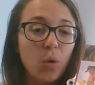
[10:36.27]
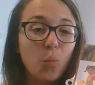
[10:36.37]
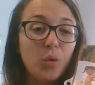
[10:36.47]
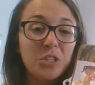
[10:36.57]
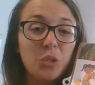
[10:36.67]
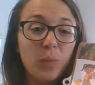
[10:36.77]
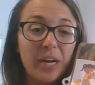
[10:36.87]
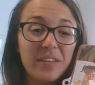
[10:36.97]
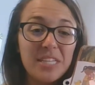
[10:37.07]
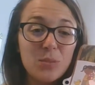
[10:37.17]
Would you
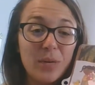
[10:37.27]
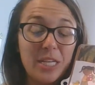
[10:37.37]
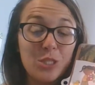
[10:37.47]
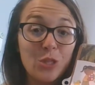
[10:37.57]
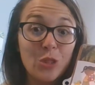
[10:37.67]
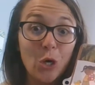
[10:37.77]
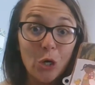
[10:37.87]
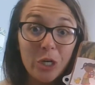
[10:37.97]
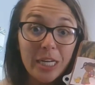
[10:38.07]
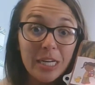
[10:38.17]
wear this when it's
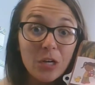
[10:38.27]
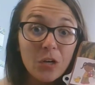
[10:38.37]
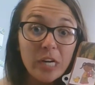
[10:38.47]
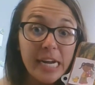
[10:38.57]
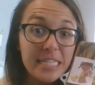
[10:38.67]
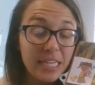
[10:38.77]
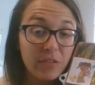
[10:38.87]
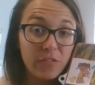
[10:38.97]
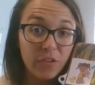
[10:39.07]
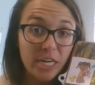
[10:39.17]
30 degrees
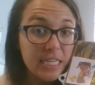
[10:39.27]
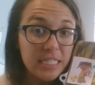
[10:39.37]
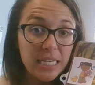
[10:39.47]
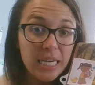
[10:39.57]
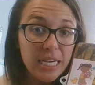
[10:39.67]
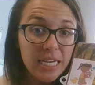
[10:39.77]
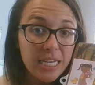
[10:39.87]
and freezing?